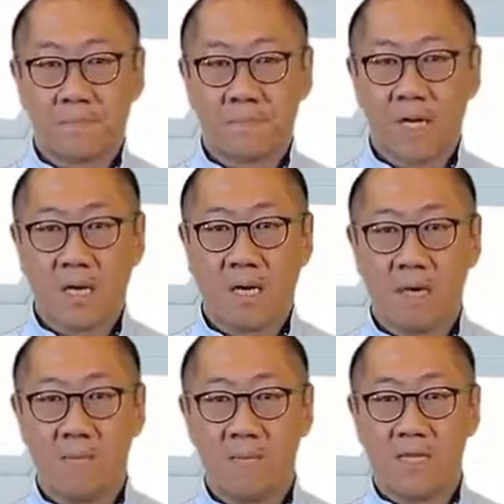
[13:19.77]

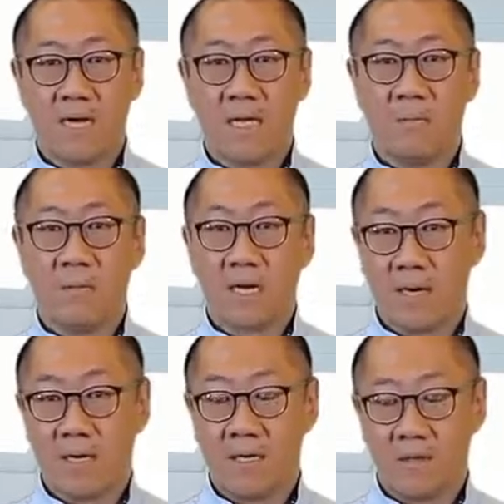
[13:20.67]
to help
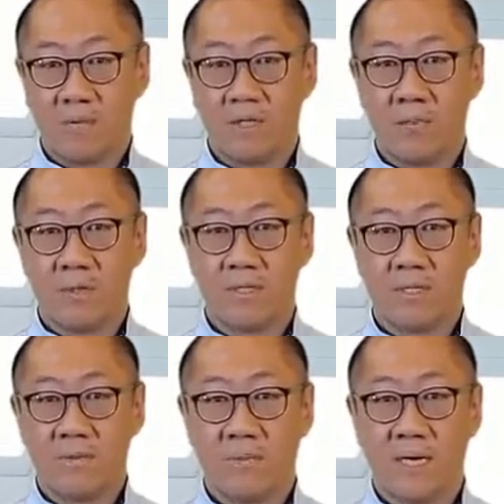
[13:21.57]
guide
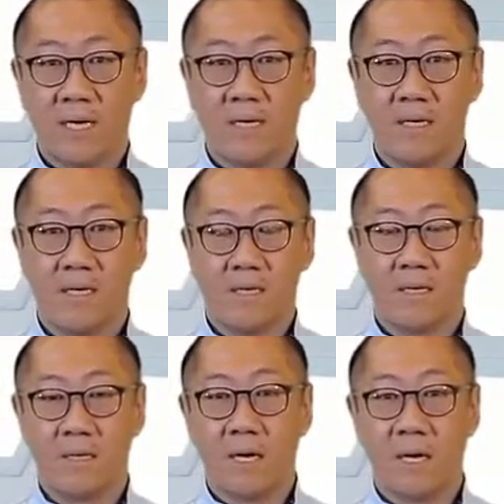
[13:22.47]
responses by
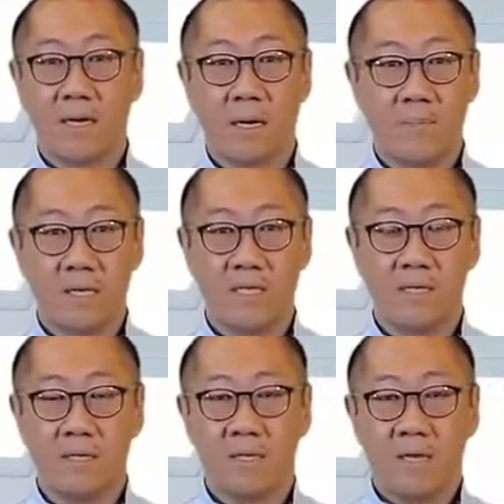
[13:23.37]
companies.